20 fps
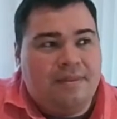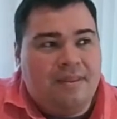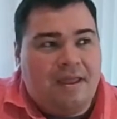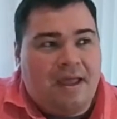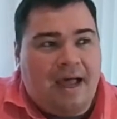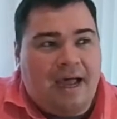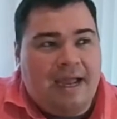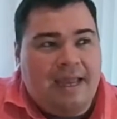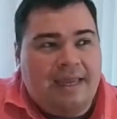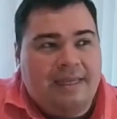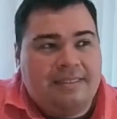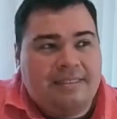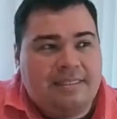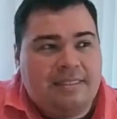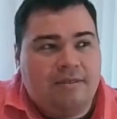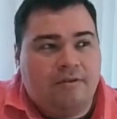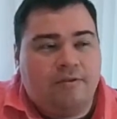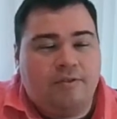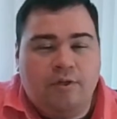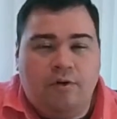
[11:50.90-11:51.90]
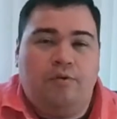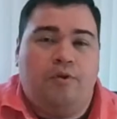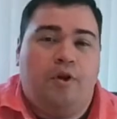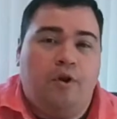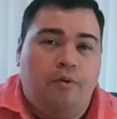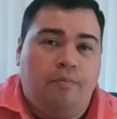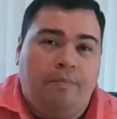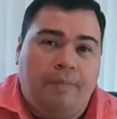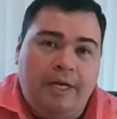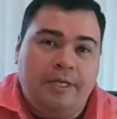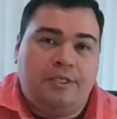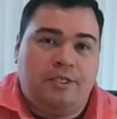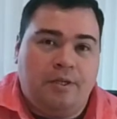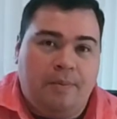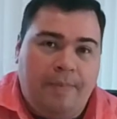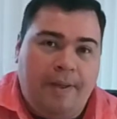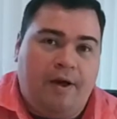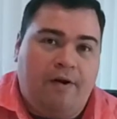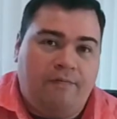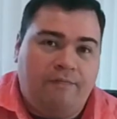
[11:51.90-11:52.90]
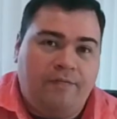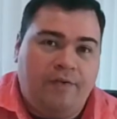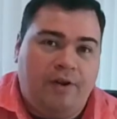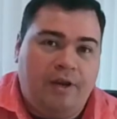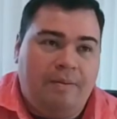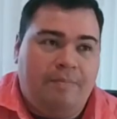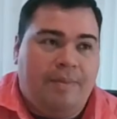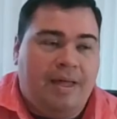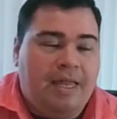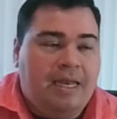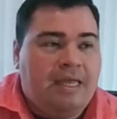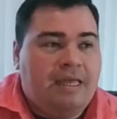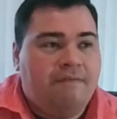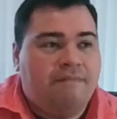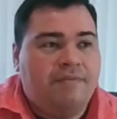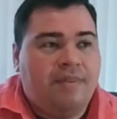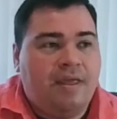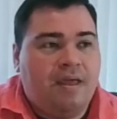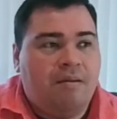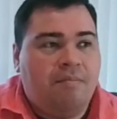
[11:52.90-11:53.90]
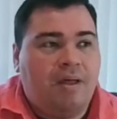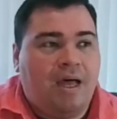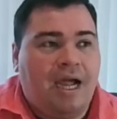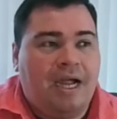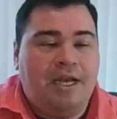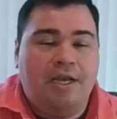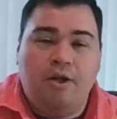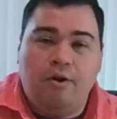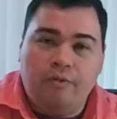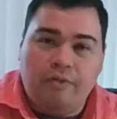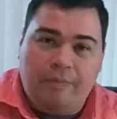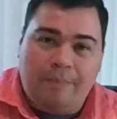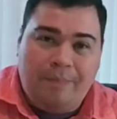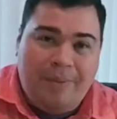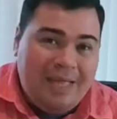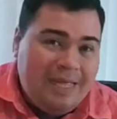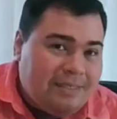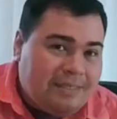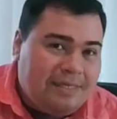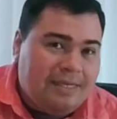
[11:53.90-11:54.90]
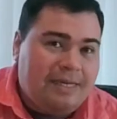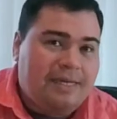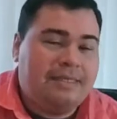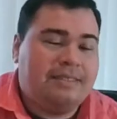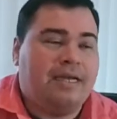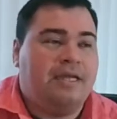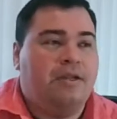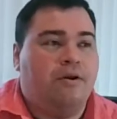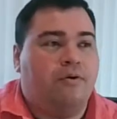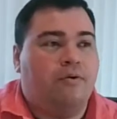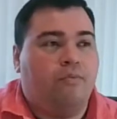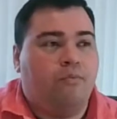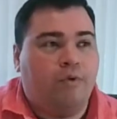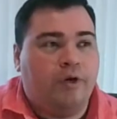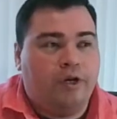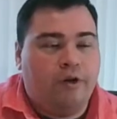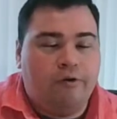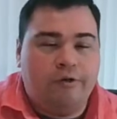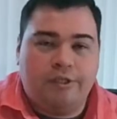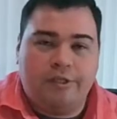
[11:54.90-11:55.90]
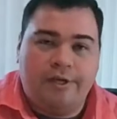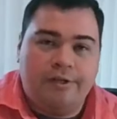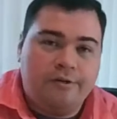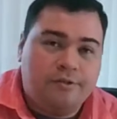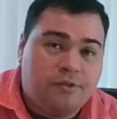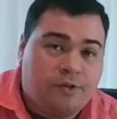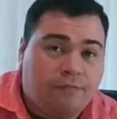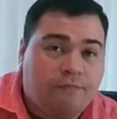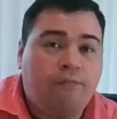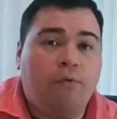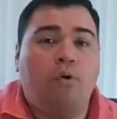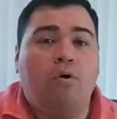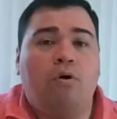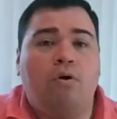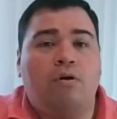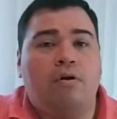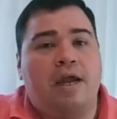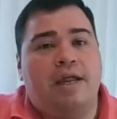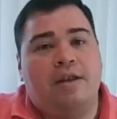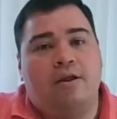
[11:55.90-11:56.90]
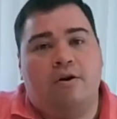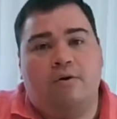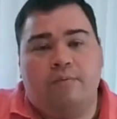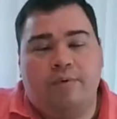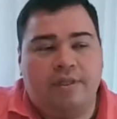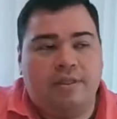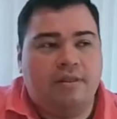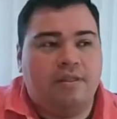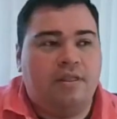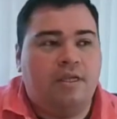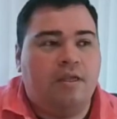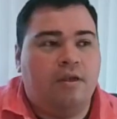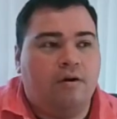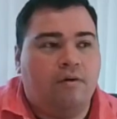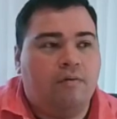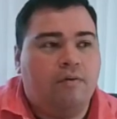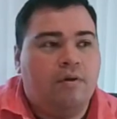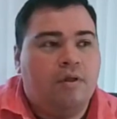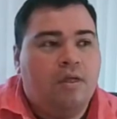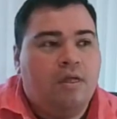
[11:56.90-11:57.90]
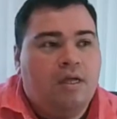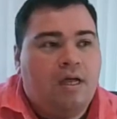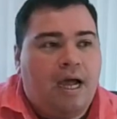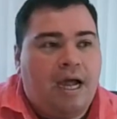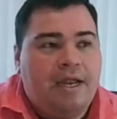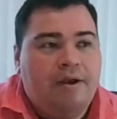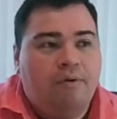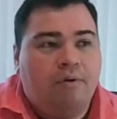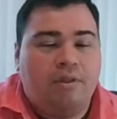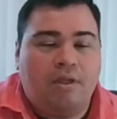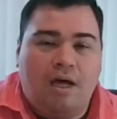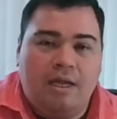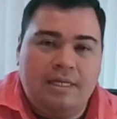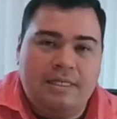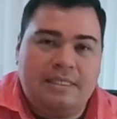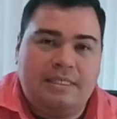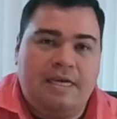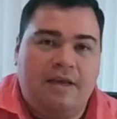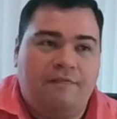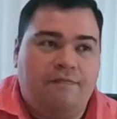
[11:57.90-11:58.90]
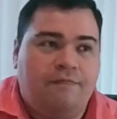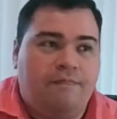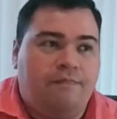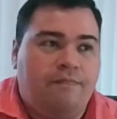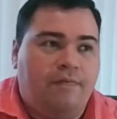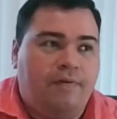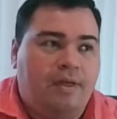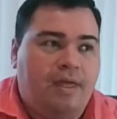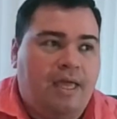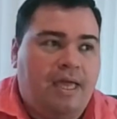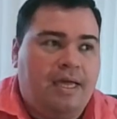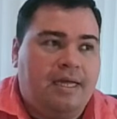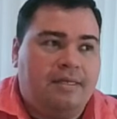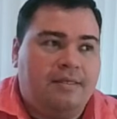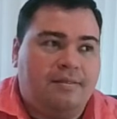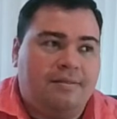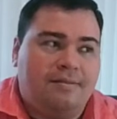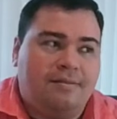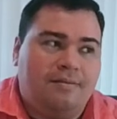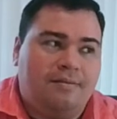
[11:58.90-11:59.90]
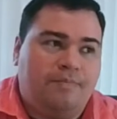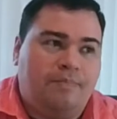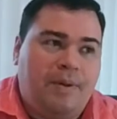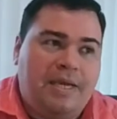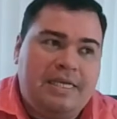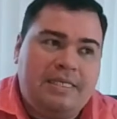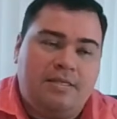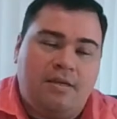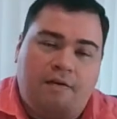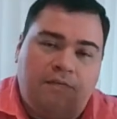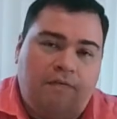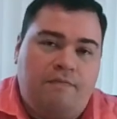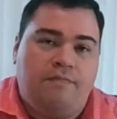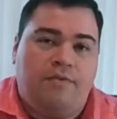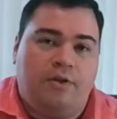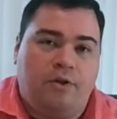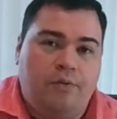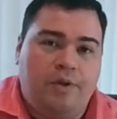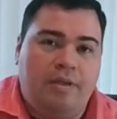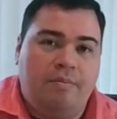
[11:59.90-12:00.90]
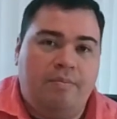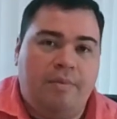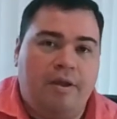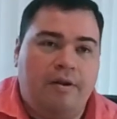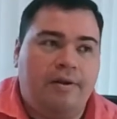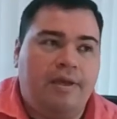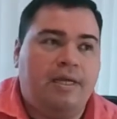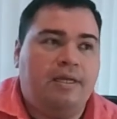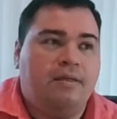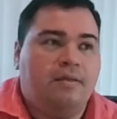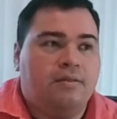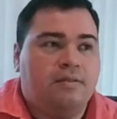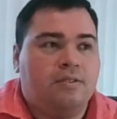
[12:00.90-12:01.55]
I still don't know much about very many of them. I know the basics. I know what ocean liners are for. I know what, you know, I know a lot of stuff, and based off of the Queen Mary.